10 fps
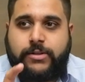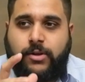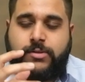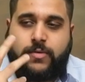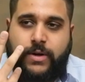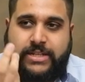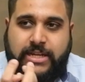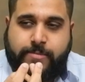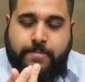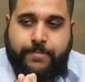It's not sort of like
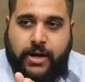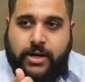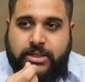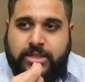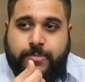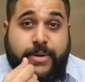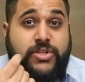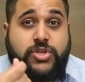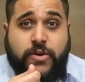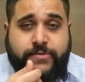cinnamon bark. This is a
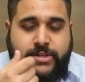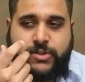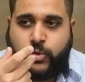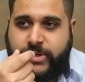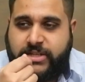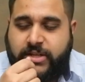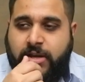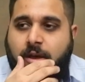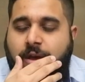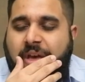bit softer,
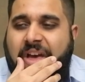sweeter,